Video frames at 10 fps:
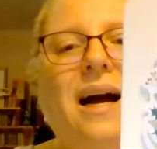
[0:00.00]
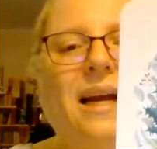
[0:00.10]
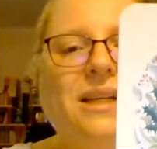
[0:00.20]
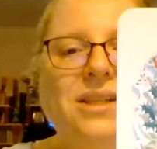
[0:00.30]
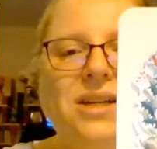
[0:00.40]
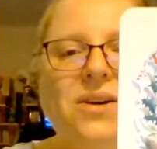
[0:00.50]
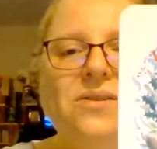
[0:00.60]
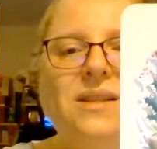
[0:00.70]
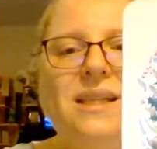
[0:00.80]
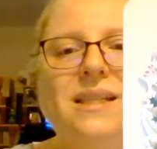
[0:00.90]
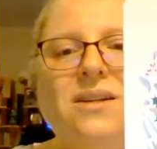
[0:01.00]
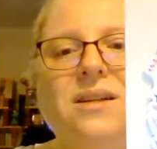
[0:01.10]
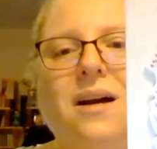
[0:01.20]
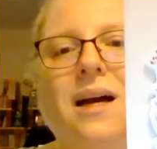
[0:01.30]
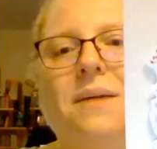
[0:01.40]
I know these are
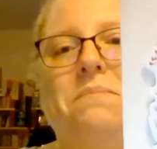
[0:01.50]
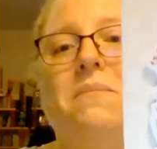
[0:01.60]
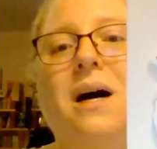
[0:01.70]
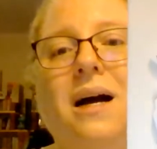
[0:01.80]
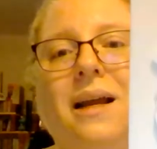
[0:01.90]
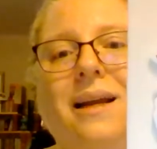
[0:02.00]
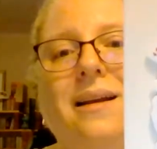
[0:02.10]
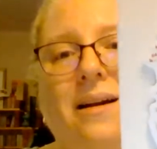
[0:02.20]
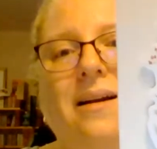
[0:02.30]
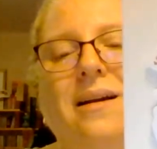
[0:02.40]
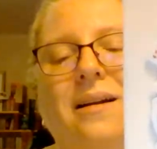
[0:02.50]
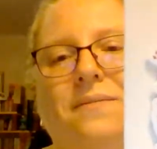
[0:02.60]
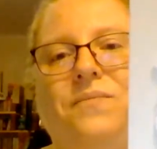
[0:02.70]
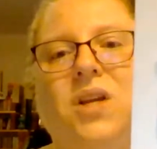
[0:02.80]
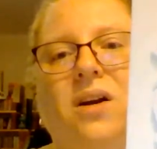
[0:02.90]
not my
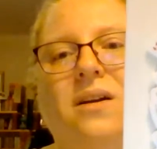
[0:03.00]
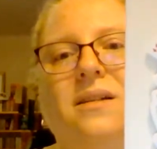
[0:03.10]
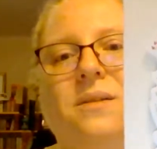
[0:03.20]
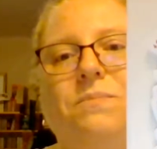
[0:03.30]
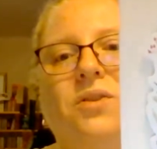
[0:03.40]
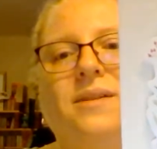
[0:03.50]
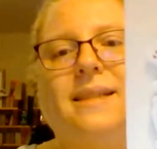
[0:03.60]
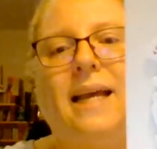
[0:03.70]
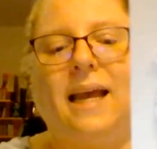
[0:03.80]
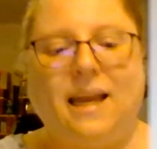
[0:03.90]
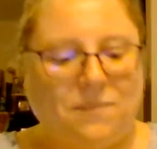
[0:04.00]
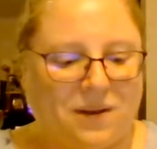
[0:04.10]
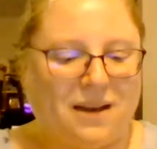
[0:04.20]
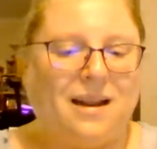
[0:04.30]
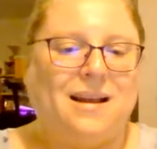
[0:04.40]
cards per se,
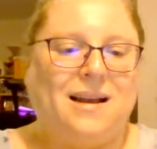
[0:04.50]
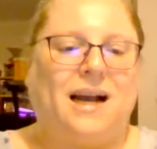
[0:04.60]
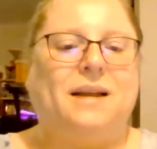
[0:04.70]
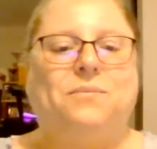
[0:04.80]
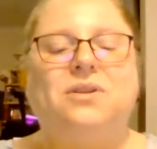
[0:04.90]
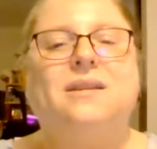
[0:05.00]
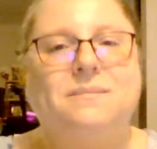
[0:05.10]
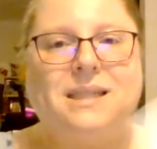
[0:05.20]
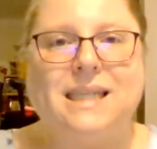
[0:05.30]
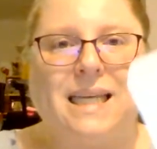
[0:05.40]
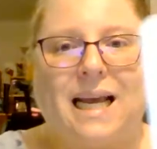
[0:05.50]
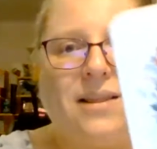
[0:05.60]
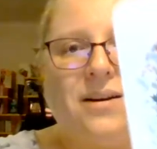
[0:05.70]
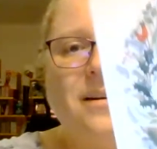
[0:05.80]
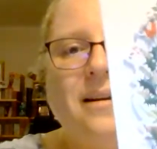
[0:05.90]
but I put them
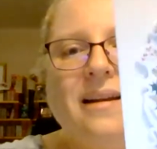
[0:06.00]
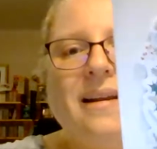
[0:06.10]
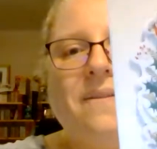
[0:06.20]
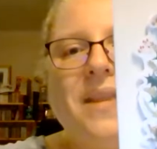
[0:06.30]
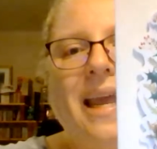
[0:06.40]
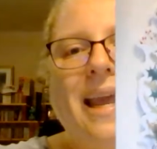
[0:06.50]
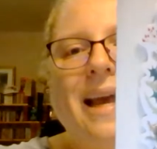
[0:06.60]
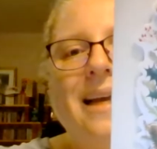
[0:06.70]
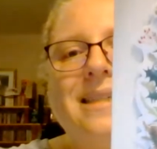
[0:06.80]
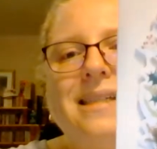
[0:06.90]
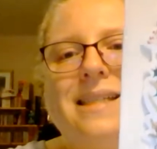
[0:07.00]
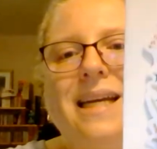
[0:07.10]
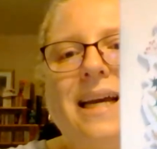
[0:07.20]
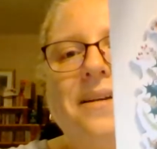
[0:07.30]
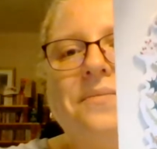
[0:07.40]
together, and
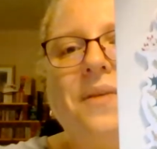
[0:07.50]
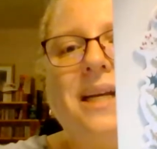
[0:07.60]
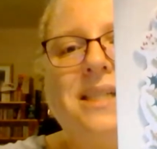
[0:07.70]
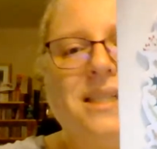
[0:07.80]
I